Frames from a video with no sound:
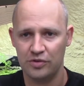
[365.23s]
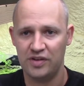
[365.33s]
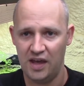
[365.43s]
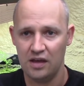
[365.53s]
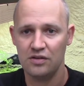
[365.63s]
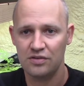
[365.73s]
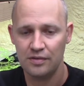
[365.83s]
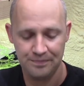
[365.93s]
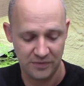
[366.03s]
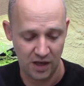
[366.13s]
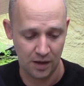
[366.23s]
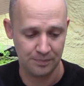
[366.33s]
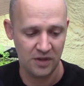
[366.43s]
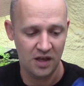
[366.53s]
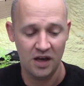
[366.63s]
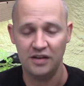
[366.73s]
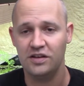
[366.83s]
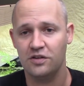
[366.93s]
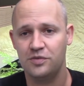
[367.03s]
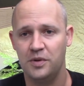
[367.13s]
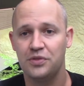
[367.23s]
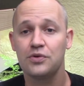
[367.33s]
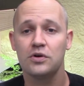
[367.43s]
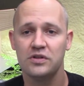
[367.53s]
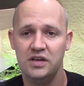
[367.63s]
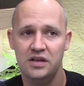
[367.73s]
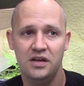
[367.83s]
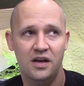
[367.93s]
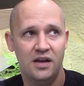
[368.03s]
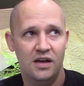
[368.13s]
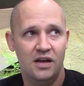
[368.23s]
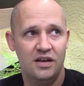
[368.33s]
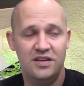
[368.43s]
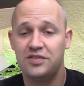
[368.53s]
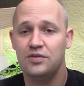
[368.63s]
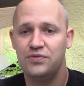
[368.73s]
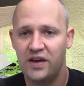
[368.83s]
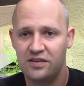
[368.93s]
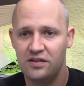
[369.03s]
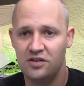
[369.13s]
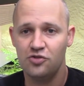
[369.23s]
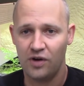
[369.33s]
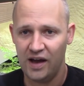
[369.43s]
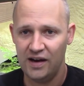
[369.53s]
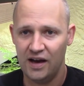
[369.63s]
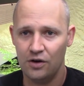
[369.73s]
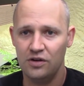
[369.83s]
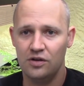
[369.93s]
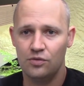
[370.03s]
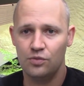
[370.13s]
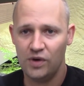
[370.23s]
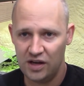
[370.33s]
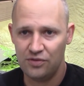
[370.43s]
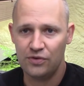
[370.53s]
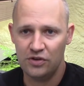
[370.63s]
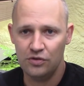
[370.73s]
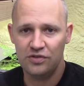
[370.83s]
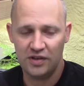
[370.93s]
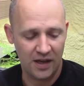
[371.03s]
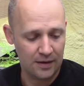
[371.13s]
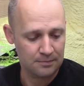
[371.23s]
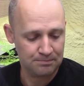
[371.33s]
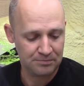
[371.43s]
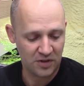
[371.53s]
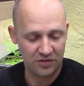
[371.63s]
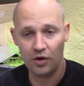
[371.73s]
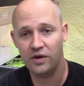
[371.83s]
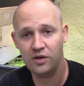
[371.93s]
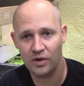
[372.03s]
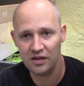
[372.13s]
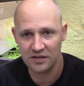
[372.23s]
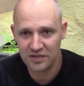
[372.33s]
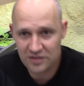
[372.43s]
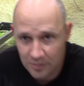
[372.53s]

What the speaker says: tanks until it's been thoroughly disinfected and dried out and ready for use again. So anyway, let's get some